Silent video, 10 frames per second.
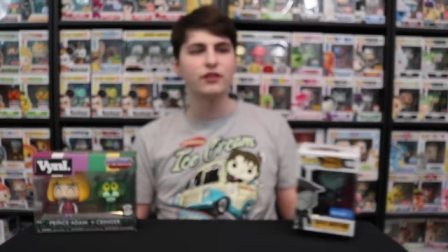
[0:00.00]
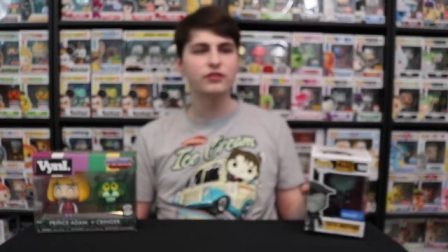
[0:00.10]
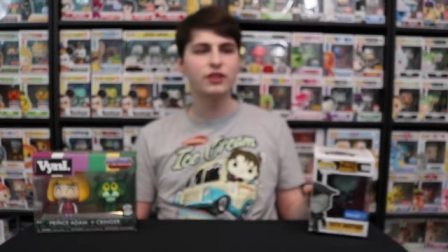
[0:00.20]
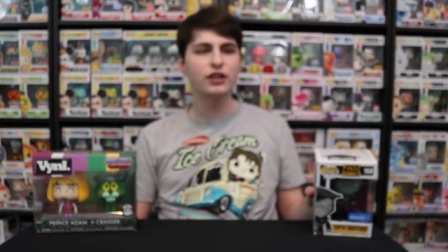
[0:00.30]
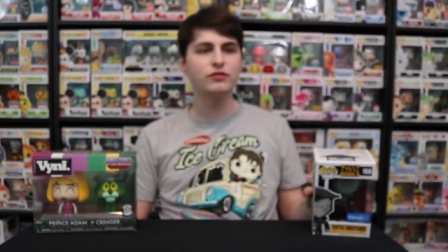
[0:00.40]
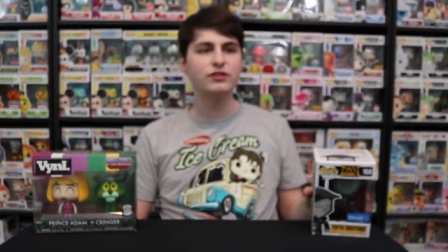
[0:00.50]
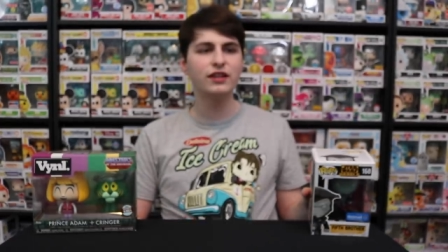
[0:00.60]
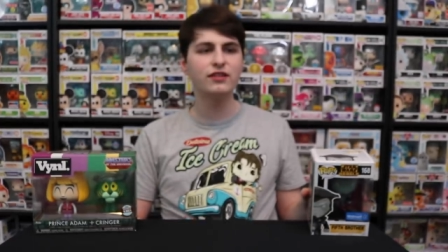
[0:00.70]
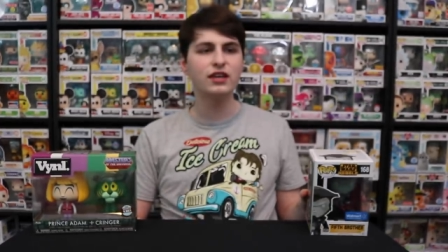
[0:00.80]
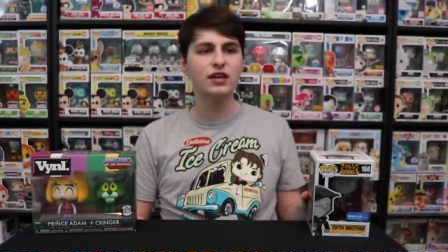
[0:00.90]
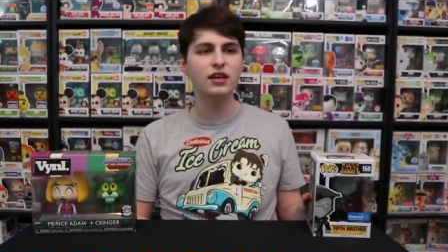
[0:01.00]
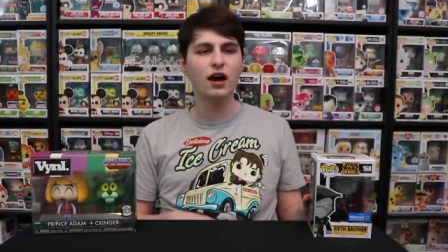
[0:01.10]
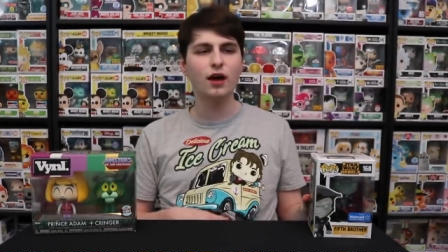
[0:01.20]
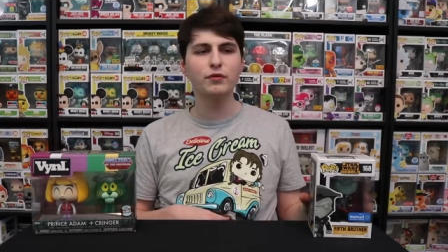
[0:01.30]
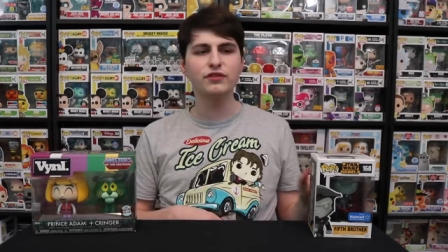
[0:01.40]
So then you did the,
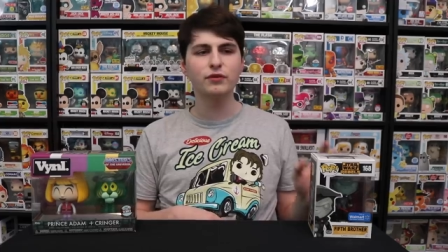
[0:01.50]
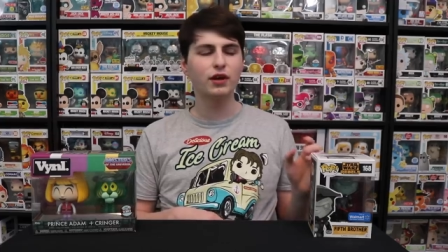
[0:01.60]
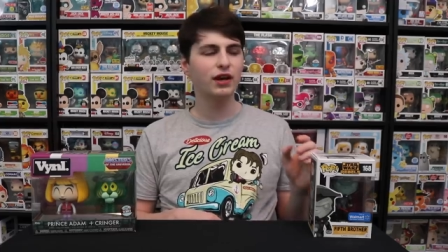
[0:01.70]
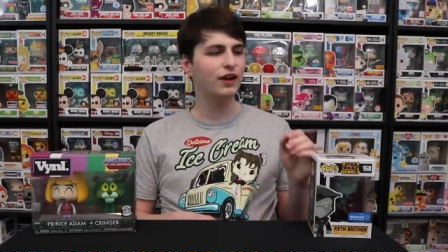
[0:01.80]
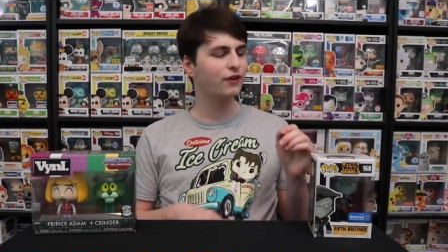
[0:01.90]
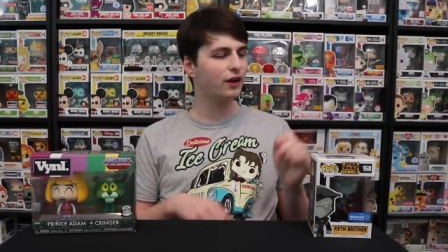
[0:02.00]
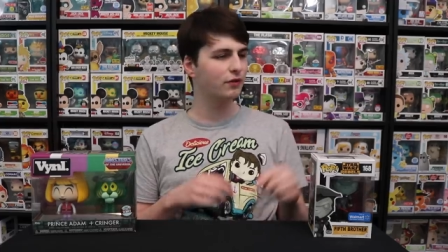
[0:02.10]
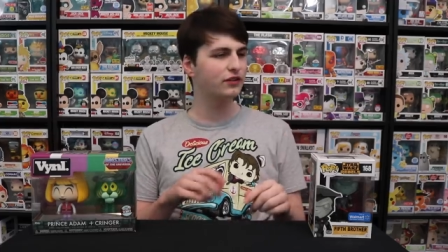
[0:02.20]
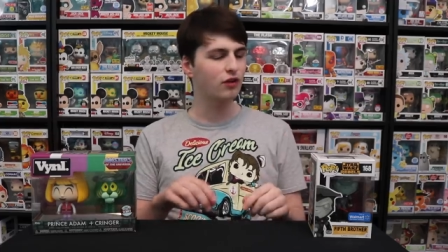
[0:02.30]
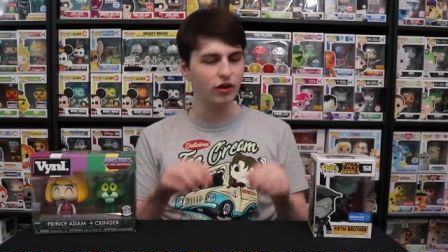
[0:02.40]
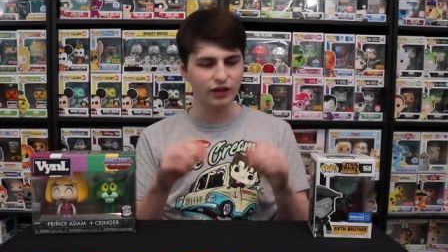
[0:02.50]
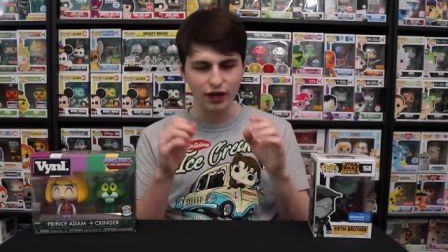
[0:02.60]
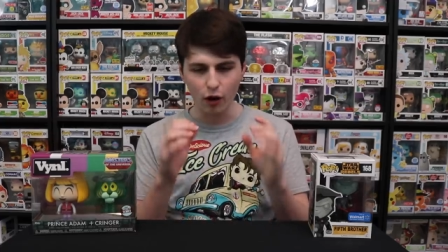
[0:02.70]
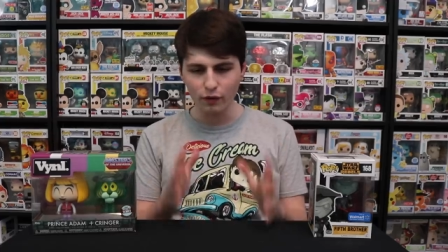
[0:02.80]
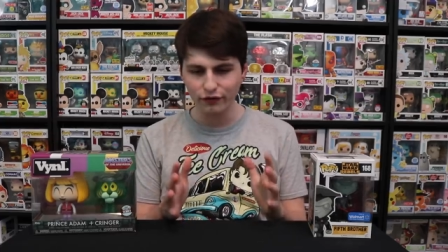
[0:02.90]
what's the one? I forget what it's called.
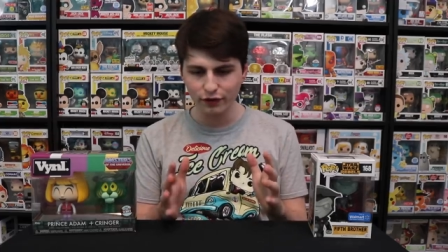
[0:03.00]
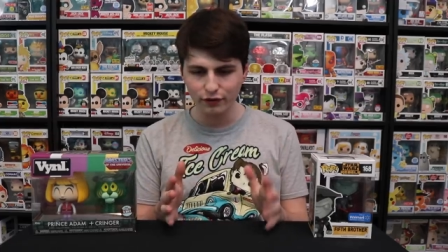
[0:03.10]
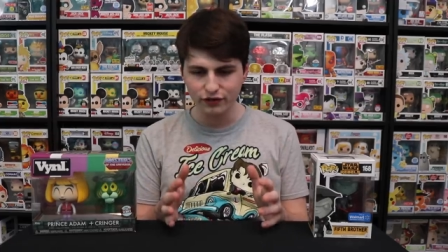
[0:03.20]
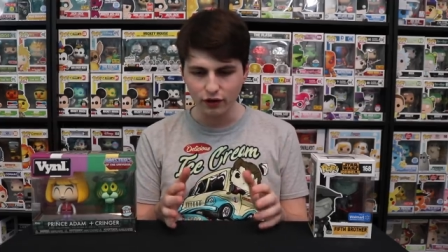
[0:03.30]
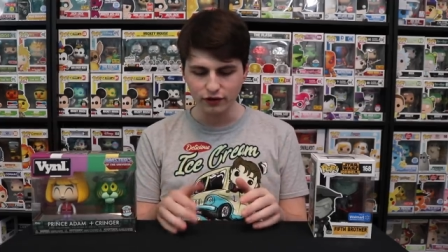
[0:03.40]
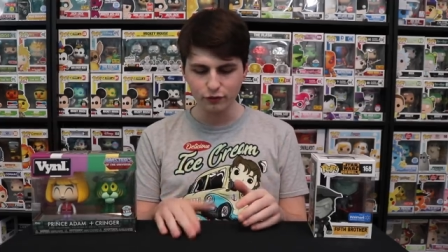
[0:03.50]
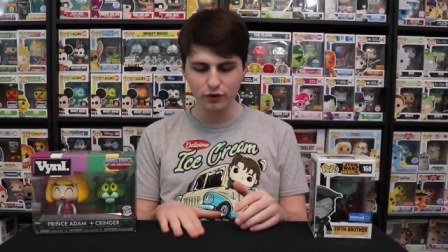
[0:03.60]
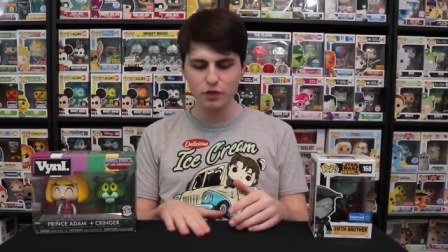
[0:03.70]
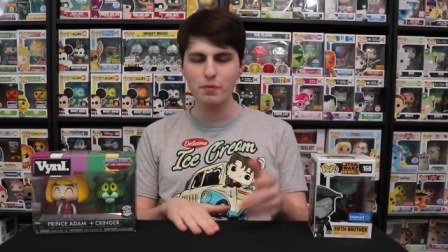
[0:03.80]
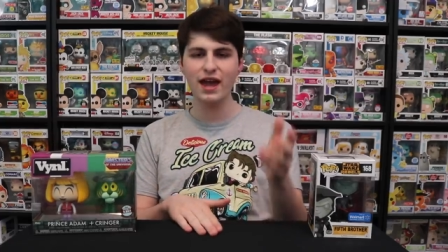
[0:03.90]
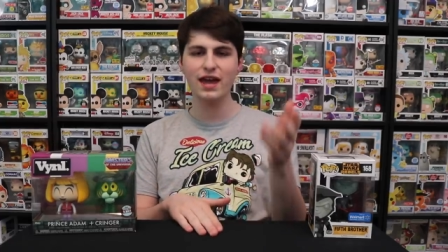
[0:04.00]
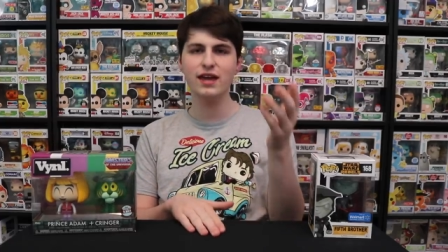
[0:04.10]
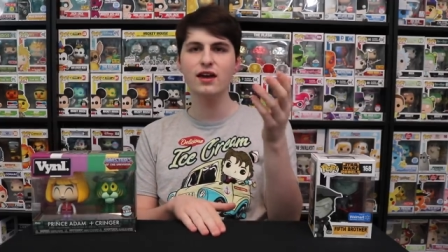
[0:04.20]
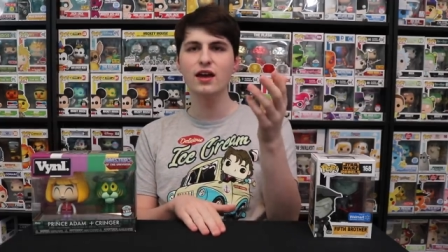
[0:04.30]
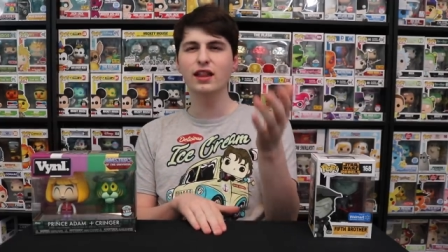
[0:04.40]
I always forget what it's called. It's where you
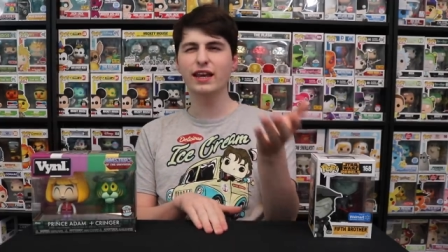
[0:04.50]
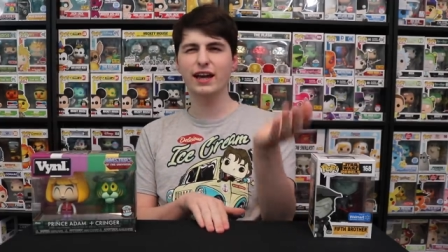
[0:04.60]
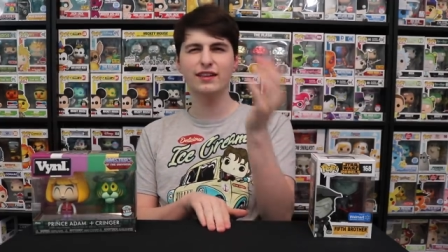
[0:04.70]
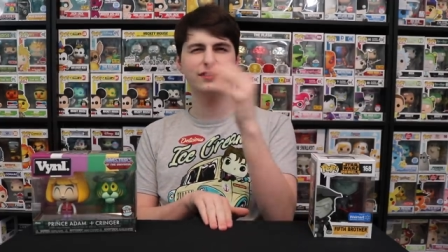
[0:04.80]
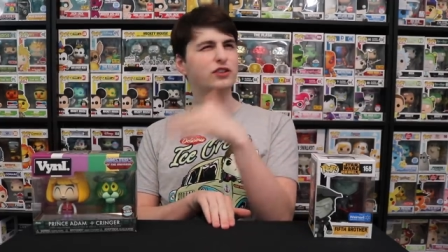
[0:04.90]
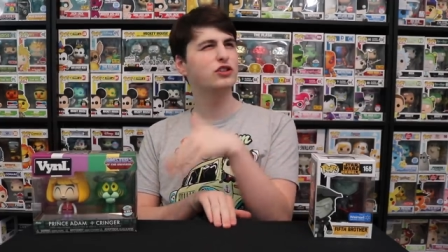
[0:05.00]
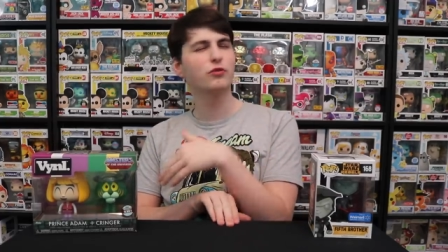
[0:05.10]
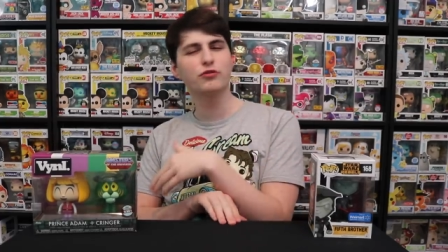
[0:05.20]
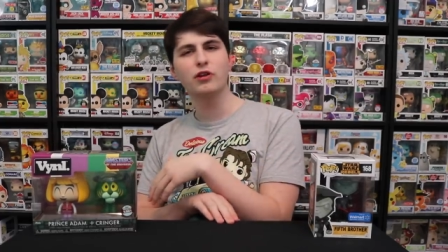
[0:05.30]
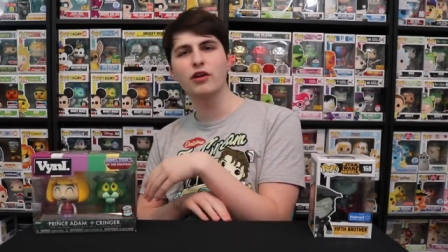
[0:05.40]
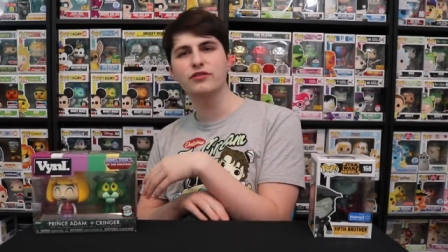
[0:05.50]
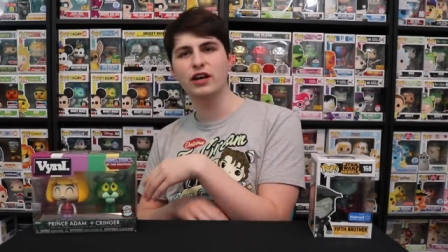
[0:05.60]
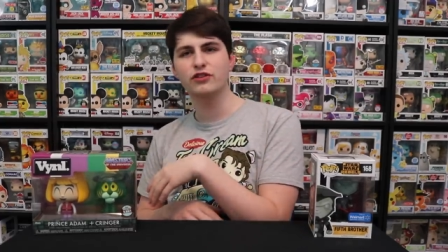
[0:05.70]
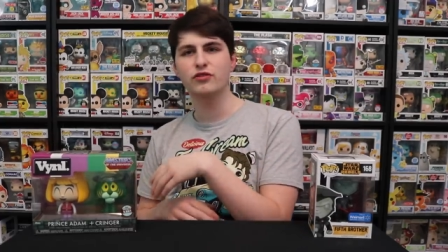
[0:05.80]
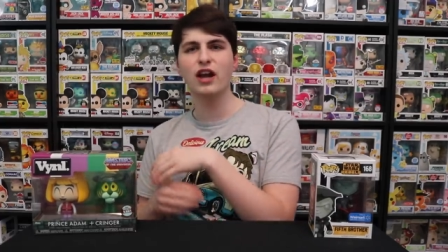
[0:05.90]
pay, like, I think it's like $2 or $3
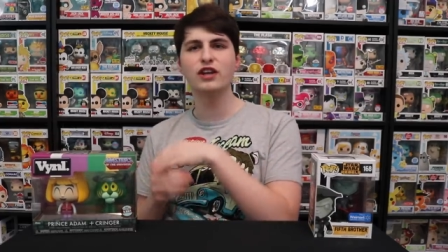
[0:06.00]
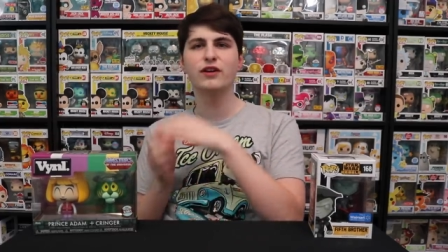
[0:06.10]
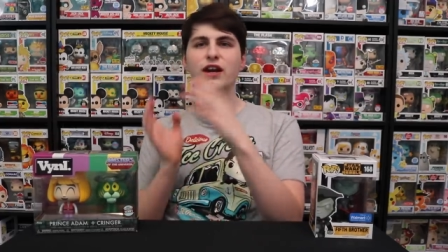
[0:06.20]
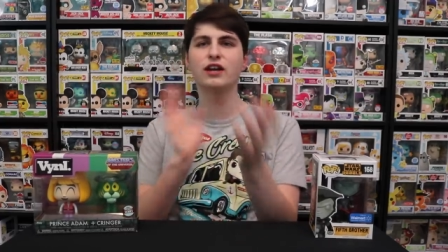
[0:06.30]
extra, and you get